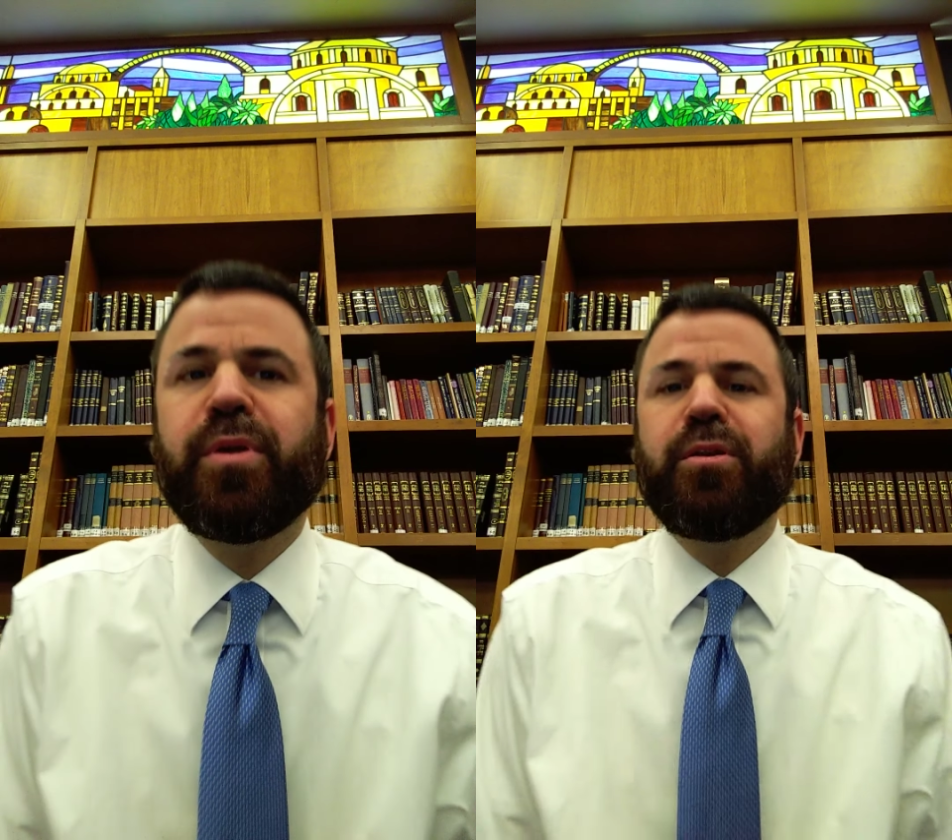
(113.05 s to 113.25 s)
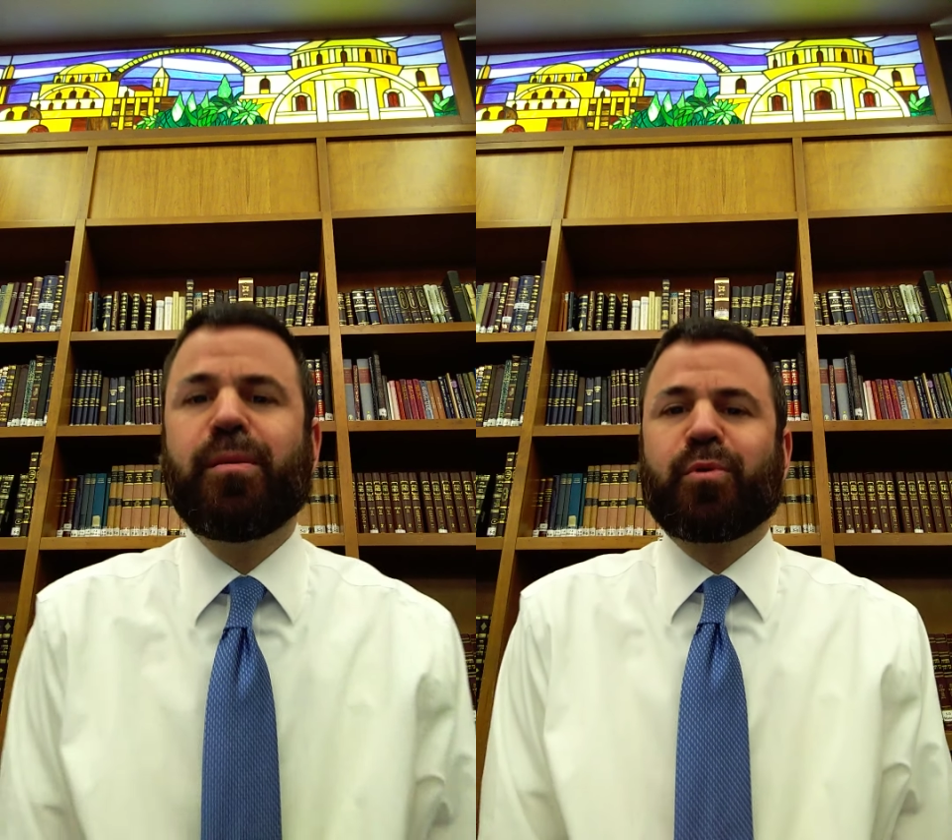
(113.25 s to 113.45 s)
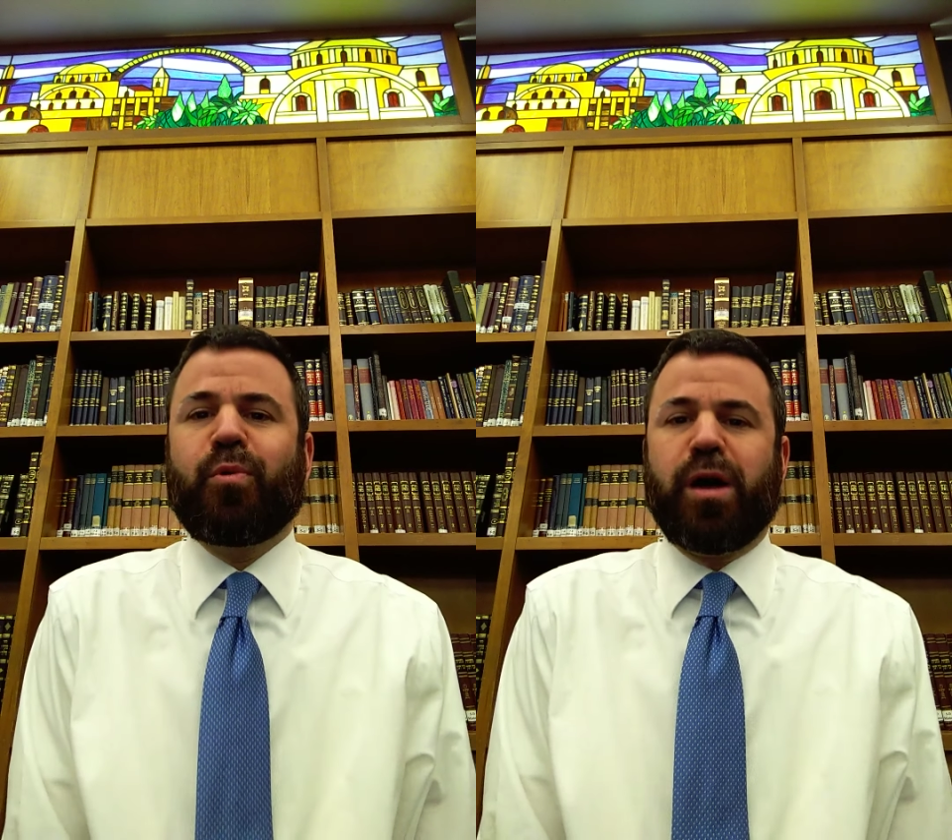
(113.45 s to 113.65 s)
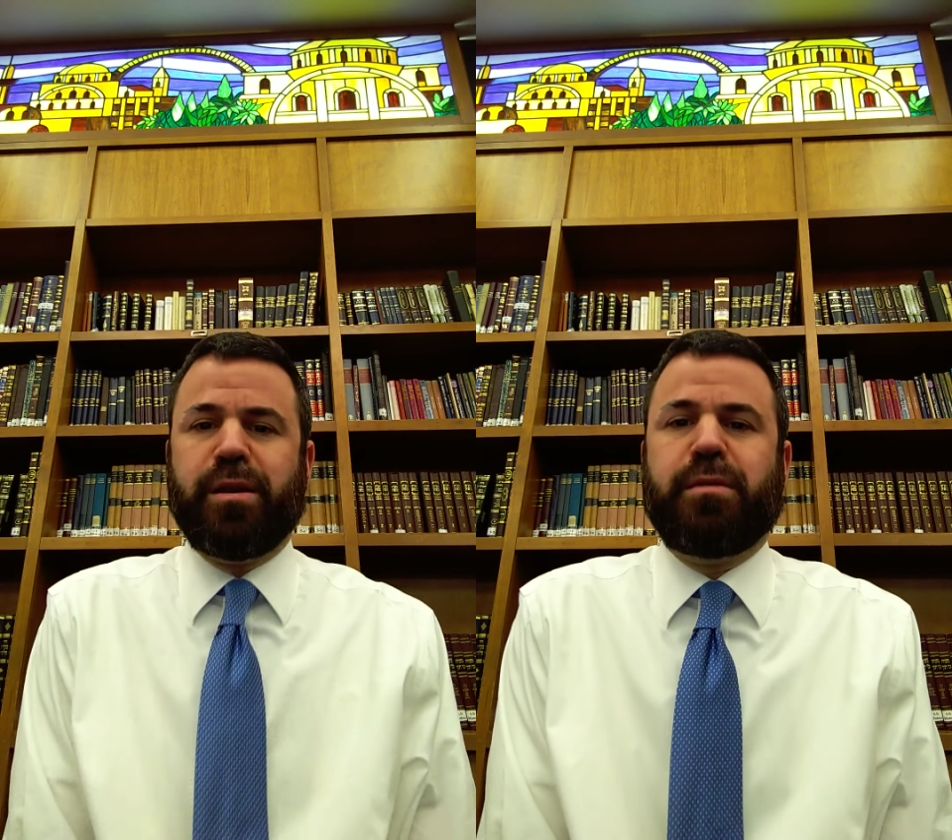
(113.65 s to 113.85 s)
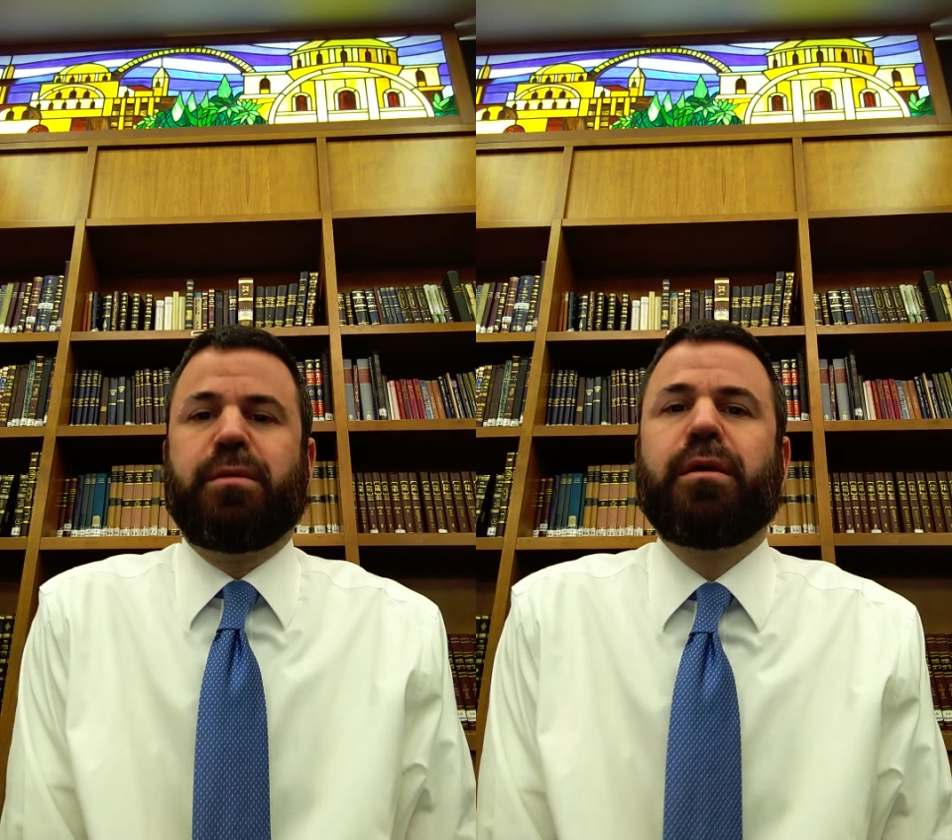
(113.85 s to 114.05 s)
Number
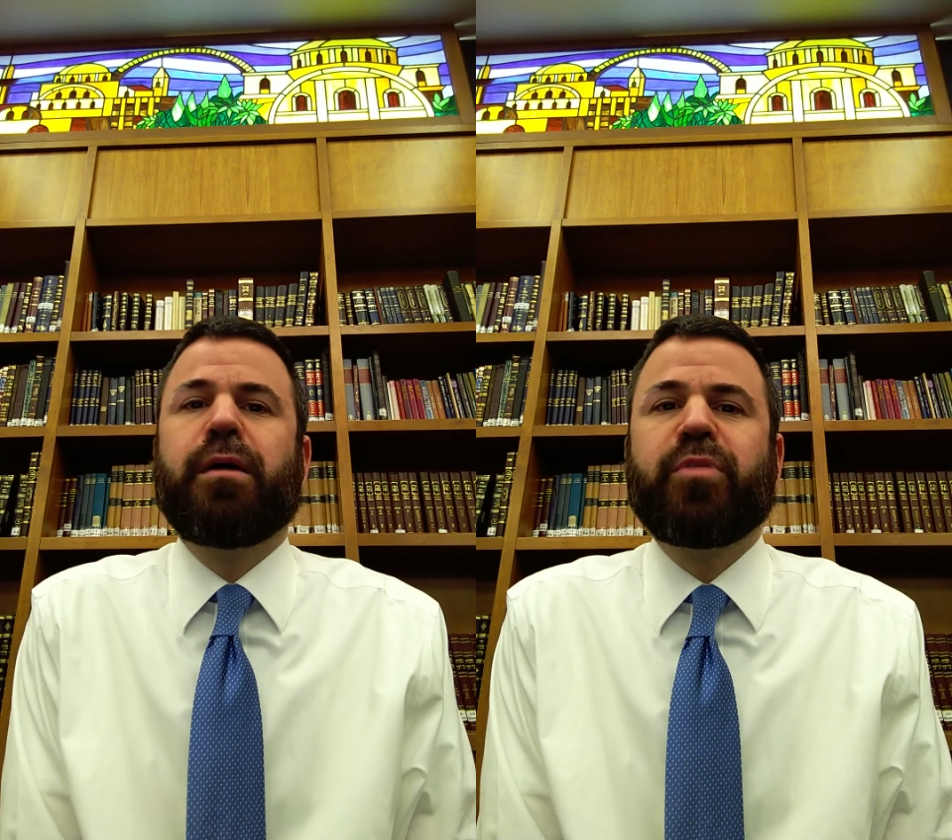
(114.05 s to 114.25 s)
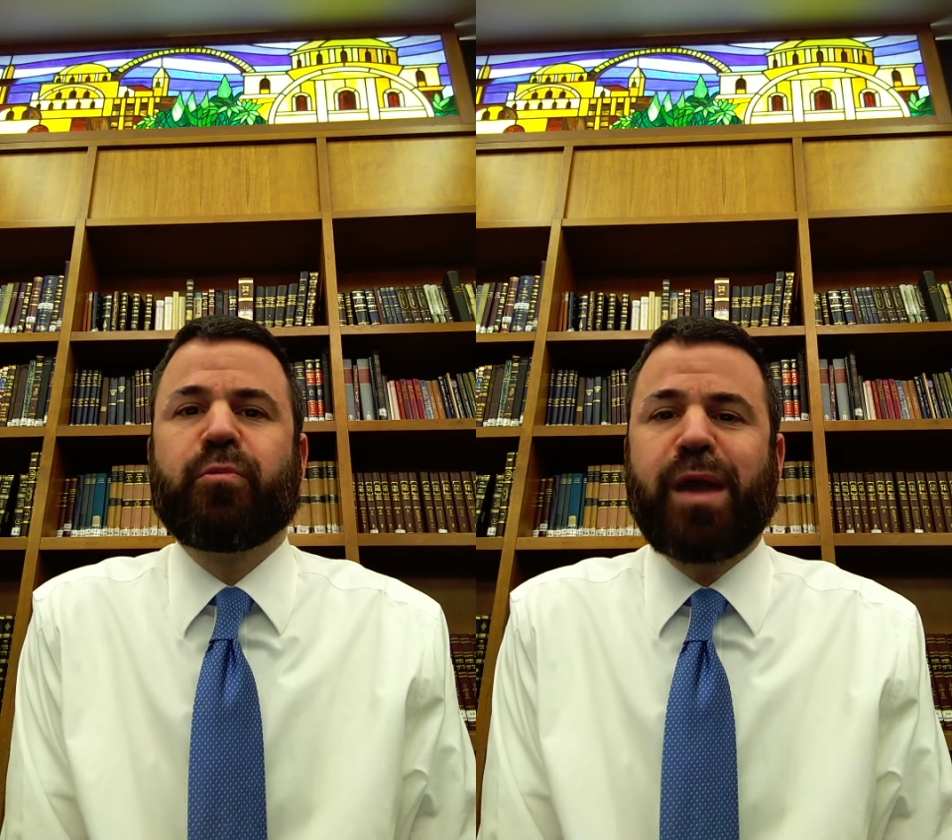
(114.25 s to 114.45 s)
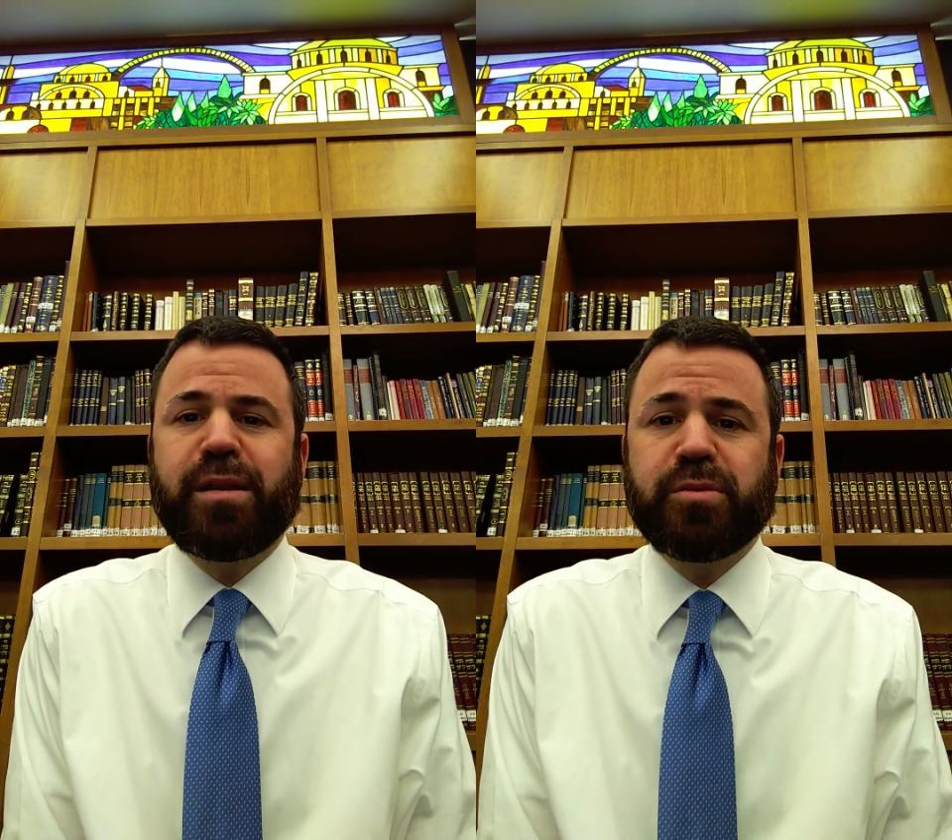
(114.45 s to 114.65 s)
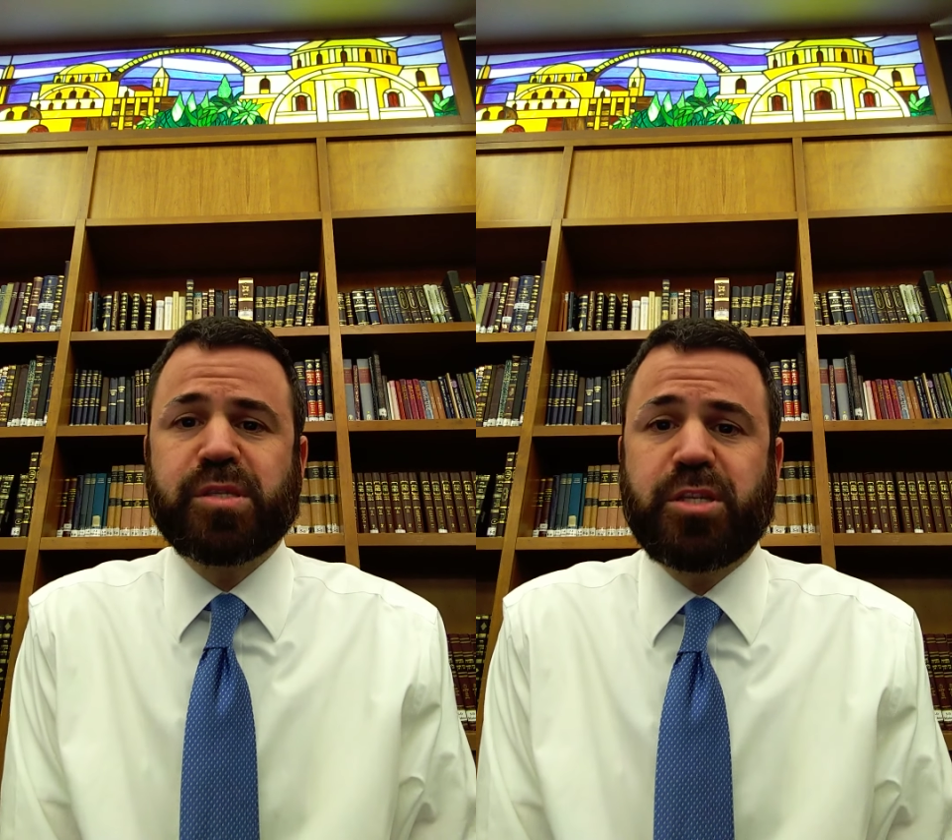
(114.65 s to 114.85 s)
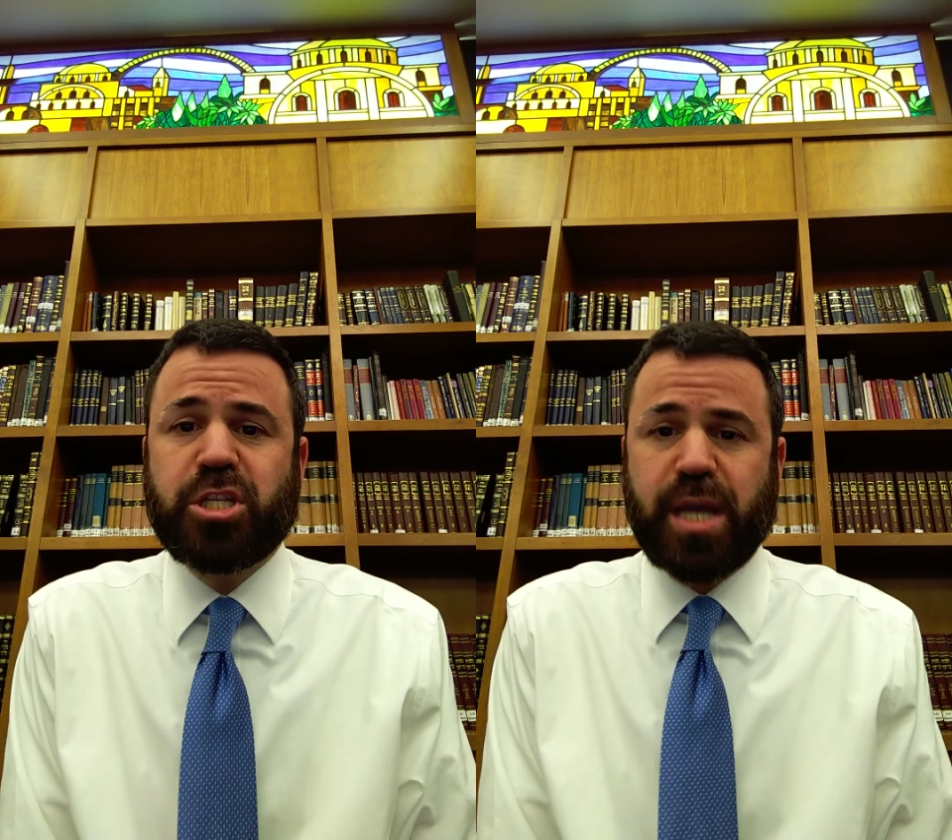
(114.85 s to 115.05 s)
one, the writers
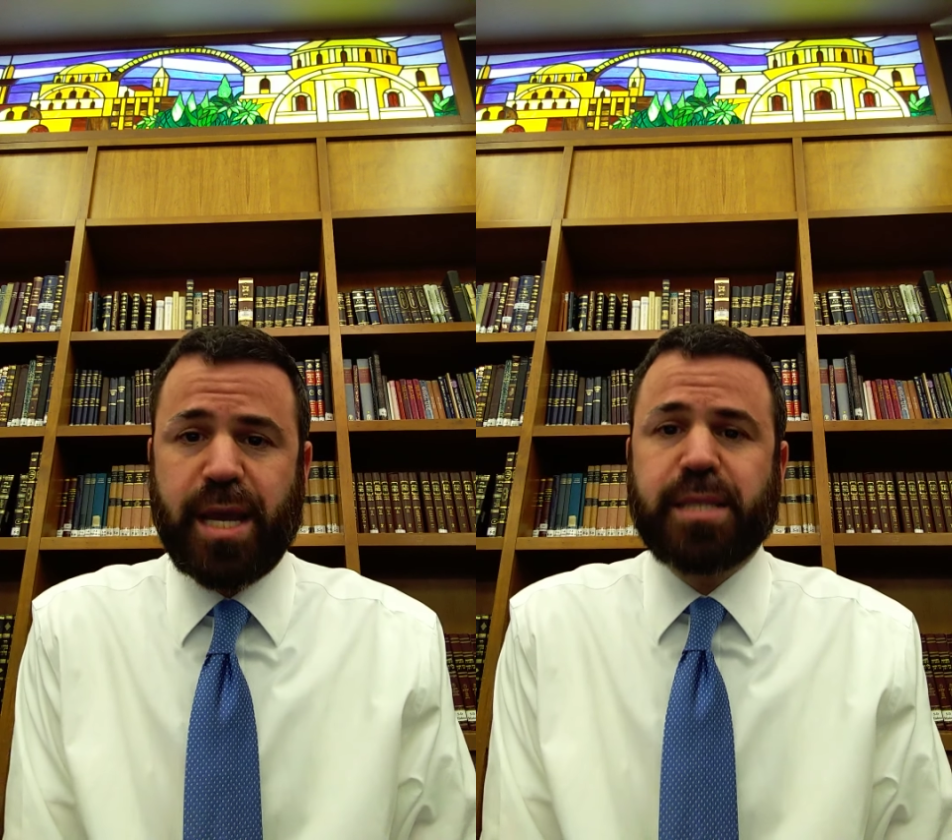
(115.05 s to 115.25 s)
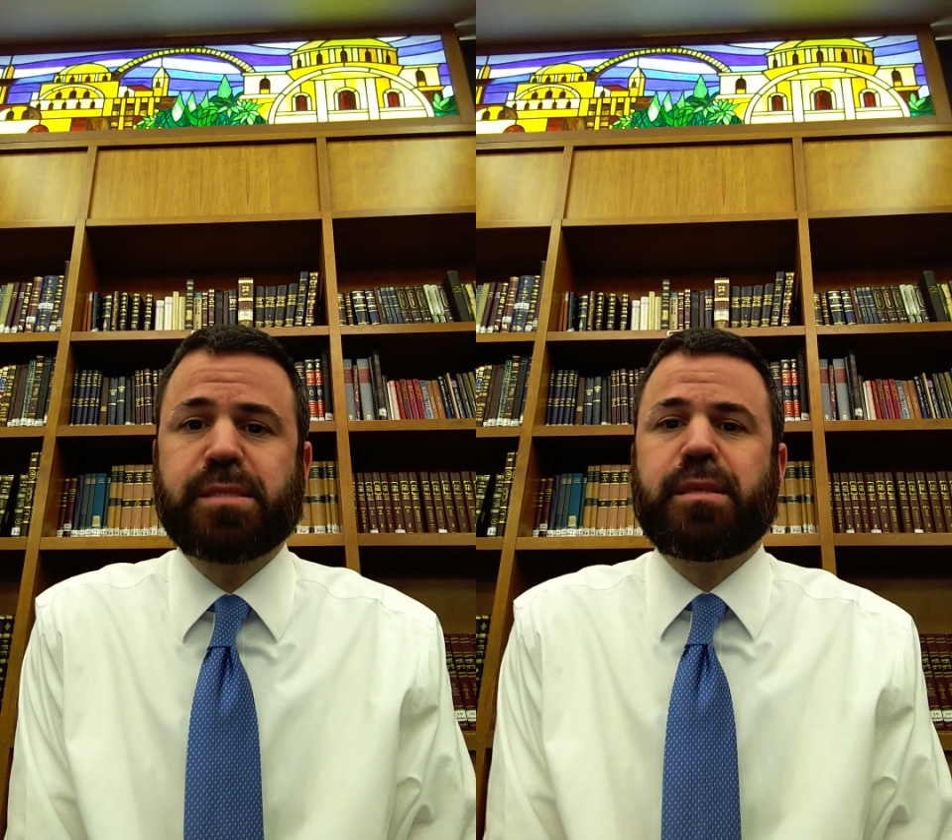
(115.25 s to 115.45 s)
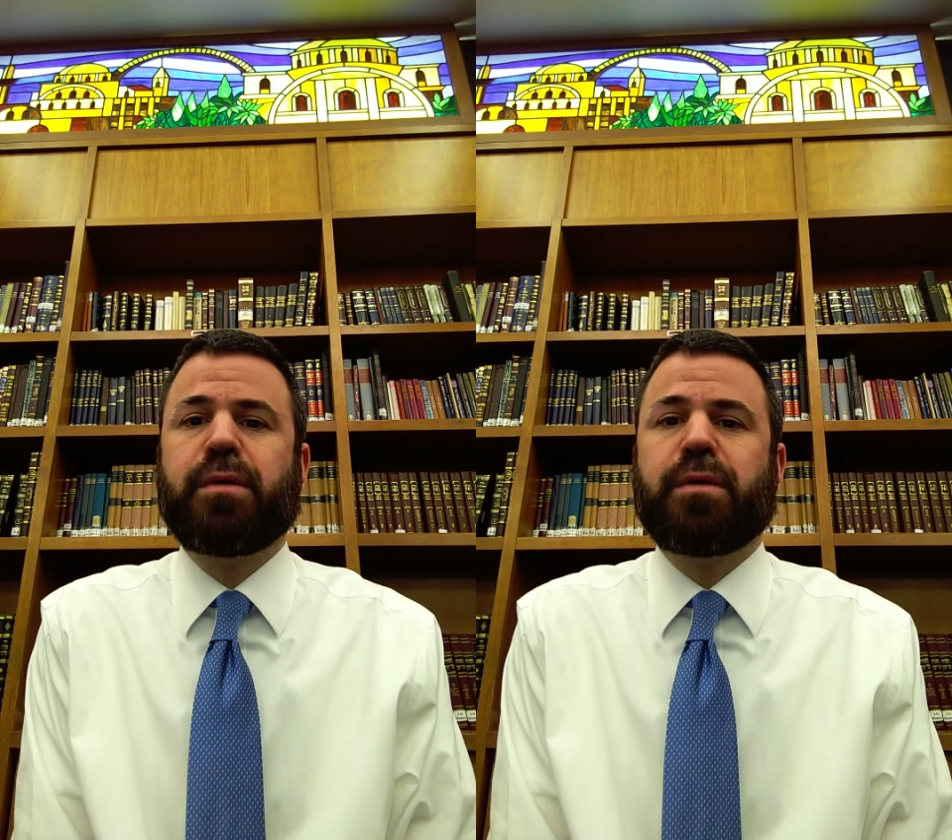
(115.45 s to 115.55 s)
suggest